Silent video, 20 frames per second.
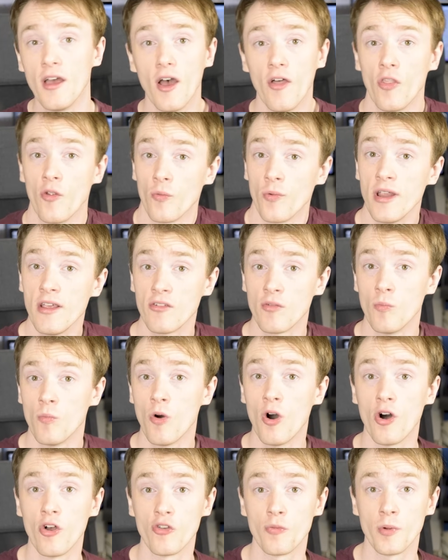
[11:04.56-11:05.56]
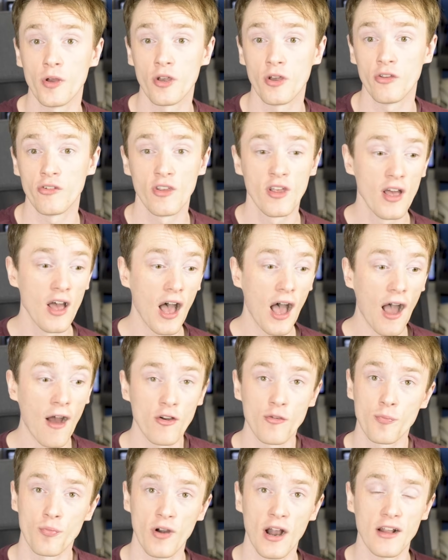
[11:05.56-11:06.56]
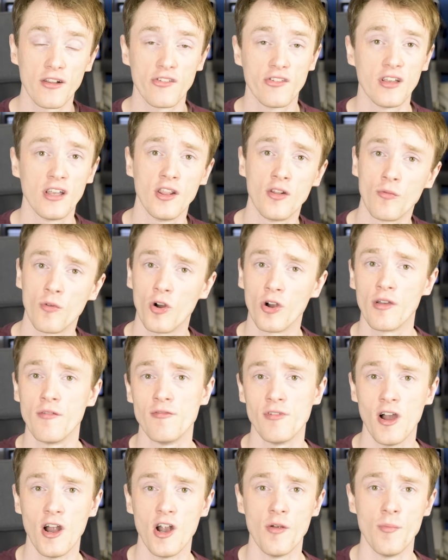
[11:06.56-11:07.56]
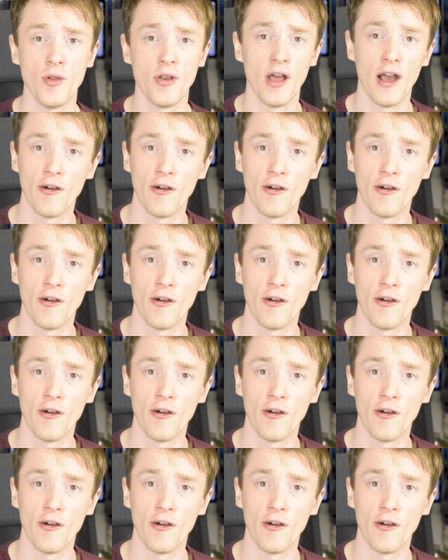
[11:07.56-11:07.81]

And the reason was because I was practicing in the wrong environment.